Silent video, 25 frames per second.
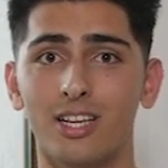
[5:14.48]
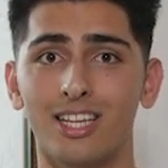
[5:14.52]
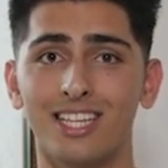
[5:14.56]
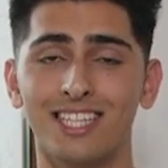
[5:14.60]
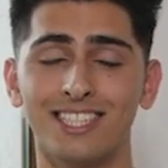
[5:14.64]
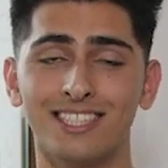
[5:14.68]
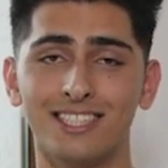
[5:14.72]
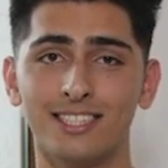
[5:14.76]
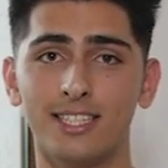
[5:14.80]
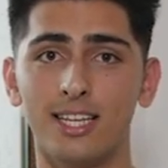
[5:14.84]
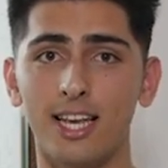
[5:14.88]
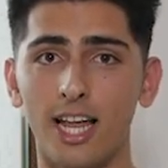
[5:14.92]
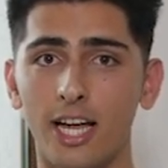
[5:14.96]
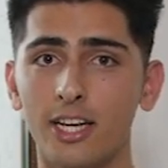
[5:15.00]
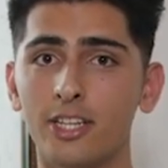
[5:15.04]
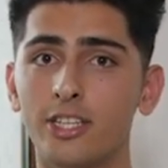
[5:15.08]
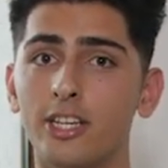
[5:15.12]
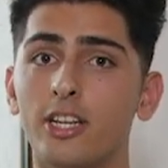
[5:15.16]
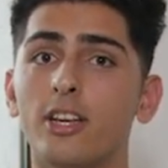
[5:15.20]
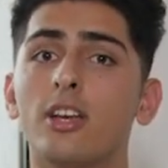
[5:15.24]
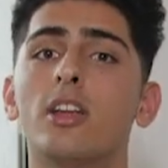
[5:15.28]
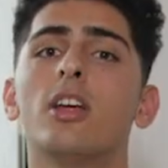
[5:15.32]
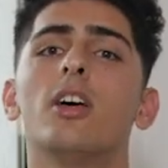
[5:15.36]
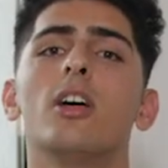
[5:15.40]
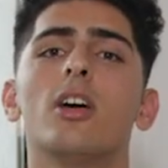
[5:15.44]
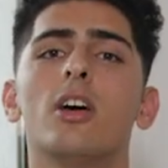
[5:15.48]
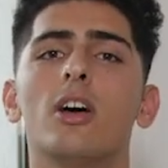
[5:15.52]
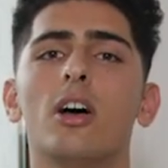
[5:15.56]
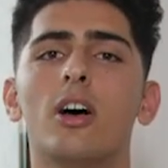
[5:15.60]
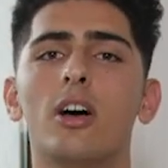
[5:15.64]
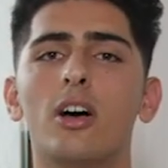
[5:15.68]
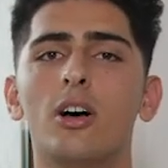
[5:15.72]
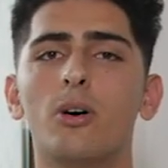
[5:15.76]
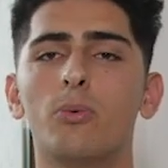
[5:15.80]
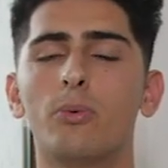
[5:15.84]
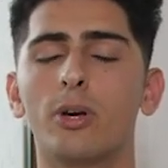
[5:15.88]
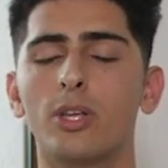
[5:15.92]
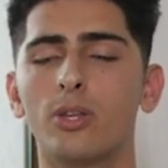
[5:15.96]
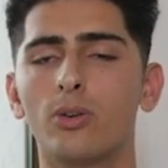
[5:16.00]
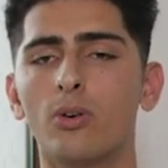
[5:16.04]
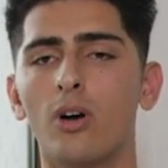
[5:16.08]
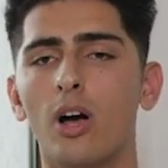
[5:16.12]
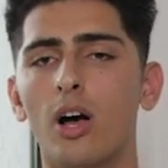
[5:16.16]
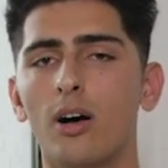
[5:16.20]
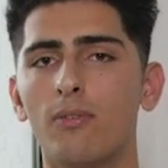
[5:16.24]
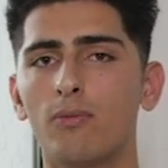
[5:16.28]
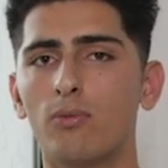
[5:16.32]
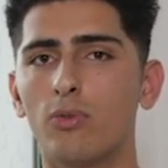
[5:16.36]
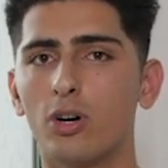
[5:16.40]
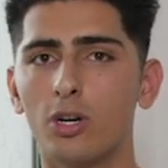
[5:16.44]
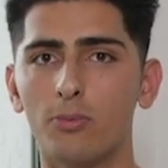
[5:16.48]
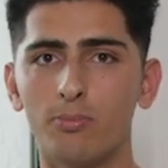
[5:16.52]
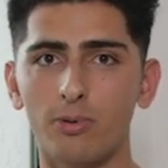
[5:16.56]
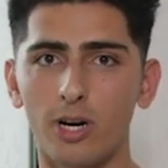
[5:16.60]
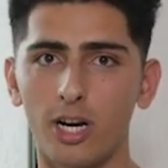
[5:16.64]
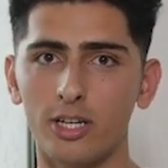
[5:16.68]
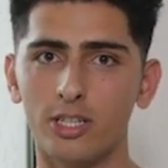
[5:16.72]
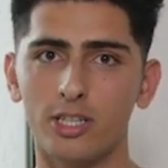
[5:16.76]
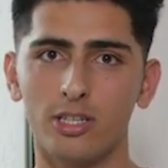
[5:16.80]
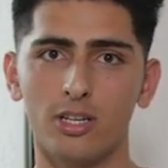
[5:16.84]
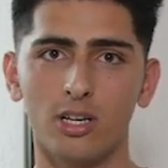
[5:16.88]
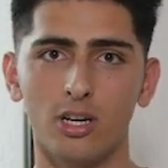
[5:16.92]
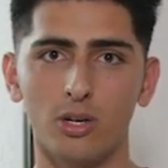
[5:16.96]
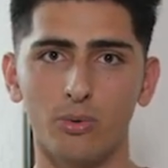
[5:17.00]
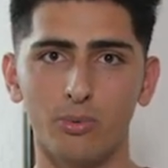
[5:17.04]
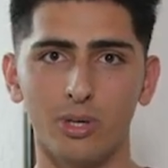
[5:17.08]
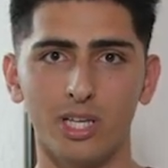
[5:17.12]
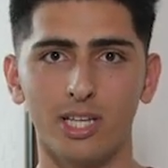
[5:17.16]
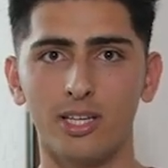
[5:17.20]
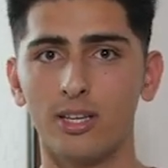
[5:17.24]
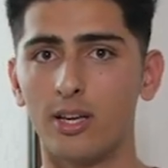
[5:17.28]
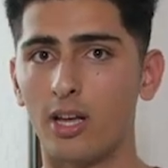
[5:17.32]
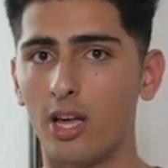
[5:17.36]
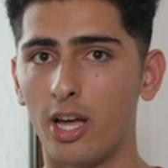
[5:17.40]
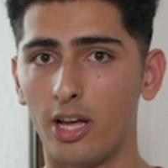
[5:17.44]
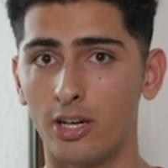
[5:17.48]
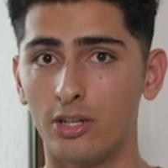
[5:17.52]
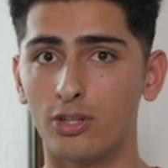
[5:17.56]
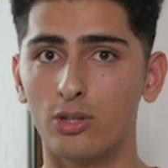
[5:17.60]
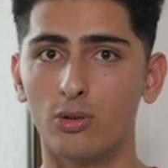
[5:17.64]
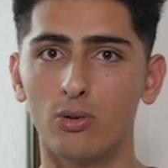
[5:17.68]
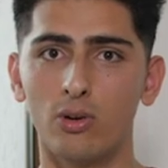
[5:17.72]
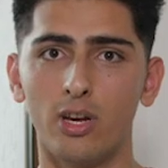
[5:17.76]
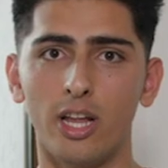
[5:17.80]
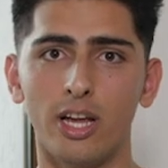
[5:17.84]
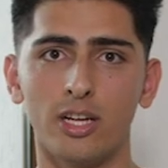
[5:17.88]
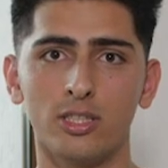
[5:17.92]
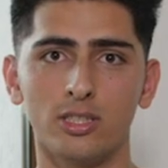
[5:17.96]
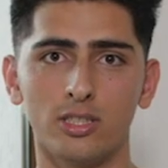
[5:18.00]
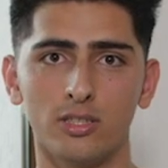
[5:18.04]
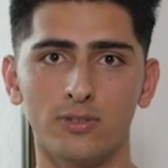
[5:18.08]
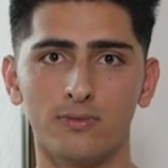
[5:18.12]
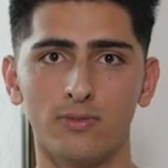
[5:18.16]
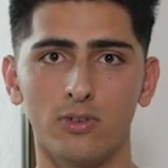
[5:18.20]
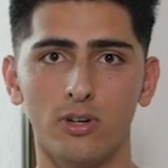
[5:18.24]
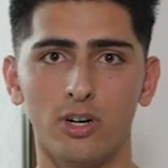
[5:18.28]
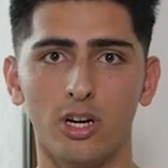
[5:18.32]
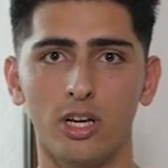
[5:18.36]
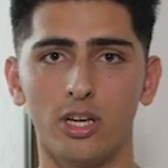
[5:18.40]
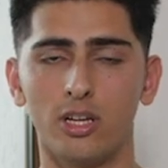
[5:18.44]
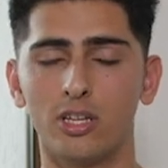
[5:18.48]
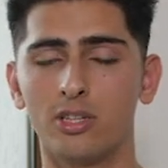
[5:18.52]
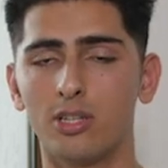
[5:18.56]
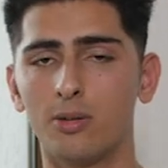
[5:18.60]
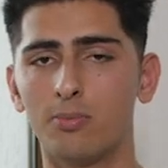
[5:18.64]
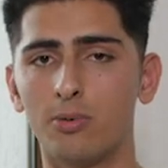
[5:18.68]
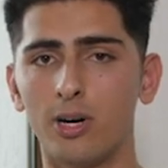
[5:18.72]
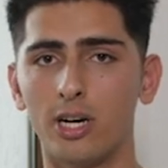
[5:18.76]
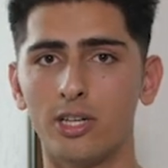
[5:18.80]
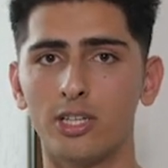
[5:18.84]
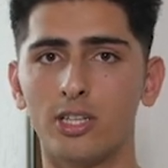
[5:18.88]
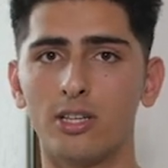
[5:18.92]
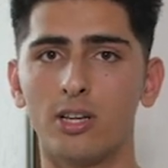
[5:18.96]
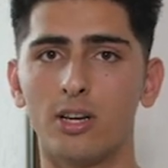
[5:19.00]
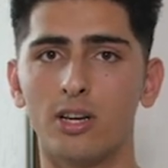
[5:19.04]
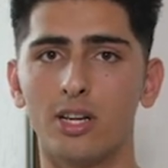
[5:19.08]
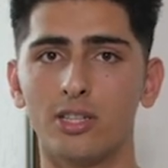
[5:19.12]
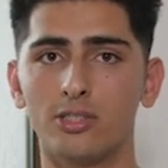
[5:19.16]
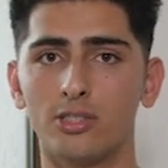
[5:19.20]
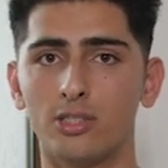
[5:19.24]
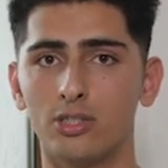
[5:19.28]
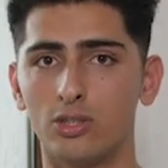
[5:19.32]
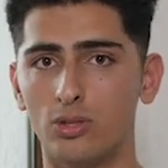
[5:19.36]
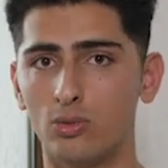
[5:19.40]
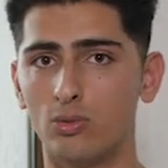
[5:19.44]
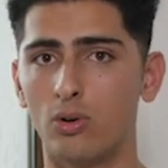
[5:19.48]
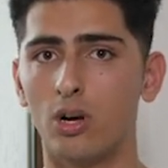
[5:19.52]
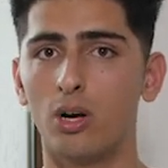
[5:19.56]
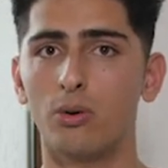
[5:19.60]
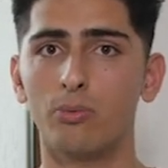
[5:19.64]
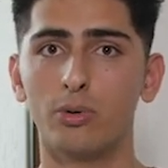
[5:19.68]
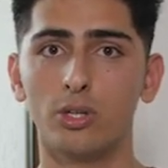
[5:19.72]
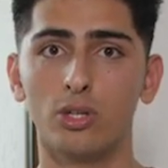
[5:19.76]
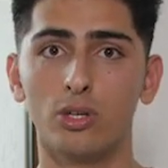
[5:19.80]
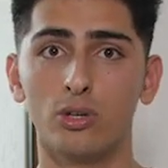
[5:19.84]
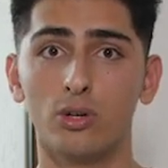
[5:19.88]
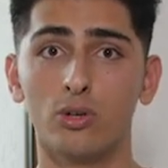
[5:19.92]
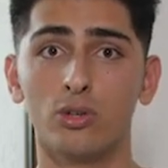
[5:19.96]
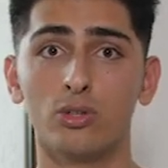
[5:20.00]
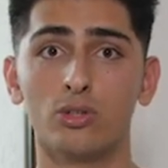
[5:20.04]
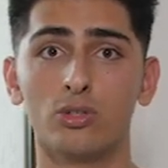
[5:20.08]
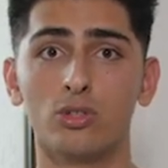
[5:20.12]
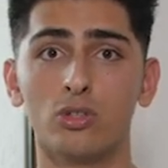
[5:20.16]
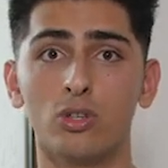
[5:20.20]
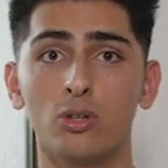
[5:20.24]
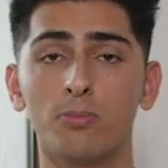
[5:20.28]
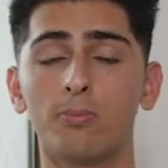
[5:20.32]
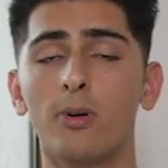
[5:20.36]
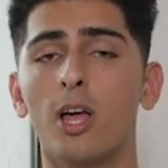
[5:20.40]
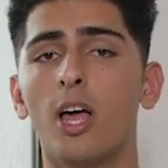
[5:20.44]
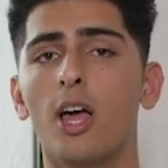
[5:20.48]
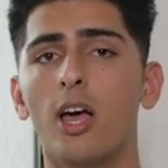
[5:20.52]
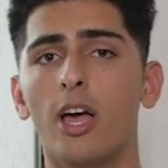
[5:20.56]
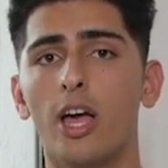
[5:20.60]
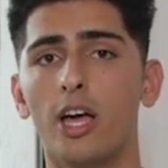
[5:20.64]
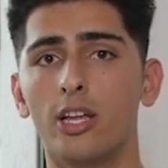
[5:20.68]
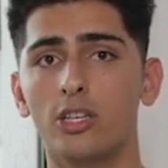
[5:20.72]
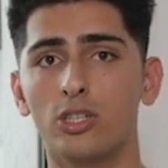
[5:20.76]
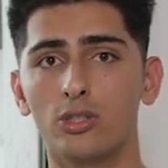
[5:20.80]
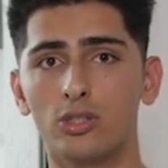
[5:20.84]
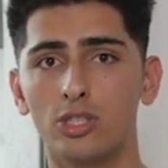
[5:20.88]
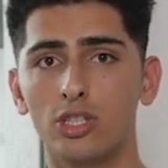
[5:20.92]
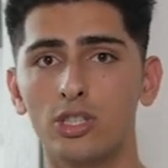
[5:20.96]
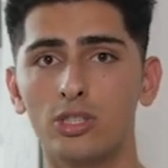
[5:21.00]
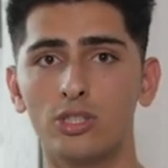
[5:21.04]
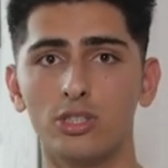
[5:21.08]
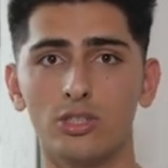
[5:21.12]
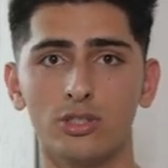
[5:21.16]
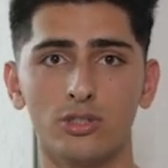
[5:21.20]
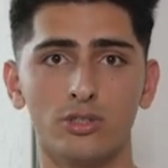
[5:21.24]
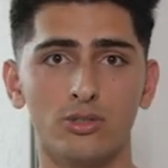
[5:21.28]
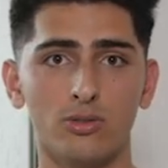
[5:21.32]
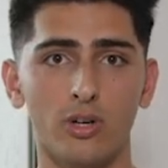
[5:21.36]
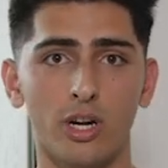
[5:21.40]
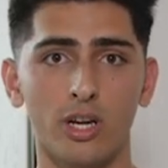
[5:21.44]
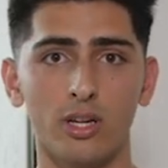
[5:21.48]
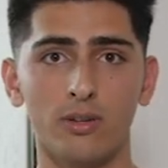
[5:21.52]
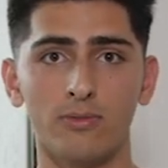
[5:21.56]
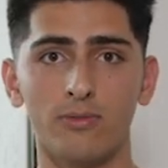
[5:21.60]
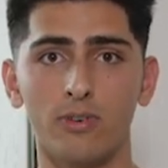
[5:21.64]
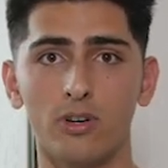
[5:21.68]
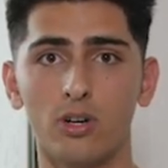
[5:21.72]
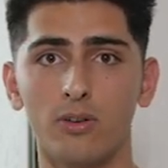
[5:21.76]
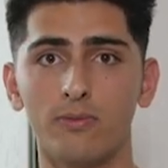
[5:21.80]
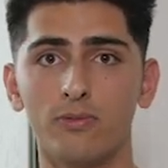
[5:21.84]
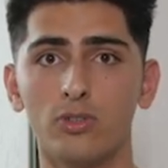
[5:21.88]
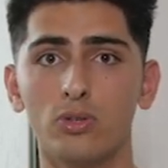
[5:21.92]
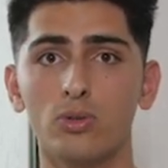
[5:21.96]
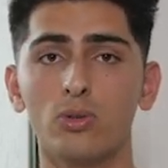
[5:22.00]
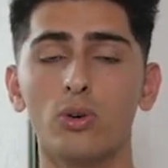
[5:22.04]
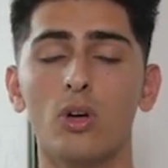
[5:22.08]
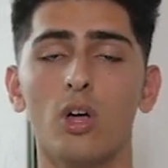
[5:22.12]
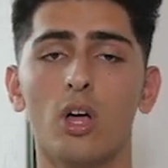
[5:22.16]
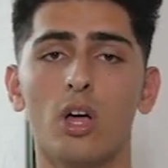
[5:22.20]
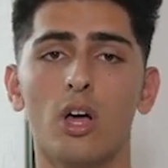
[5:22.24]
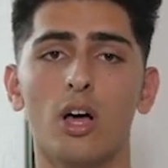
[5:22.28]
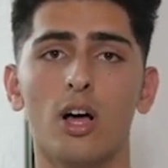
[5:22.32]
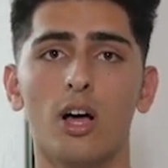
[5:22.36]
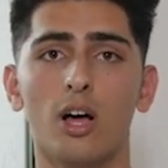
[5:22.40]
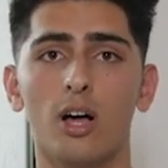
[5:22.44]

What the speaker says: is Latin, where you have one practical a week and no lectures for it. In the practical lesson, you are with your own group and your teachers right in front of you.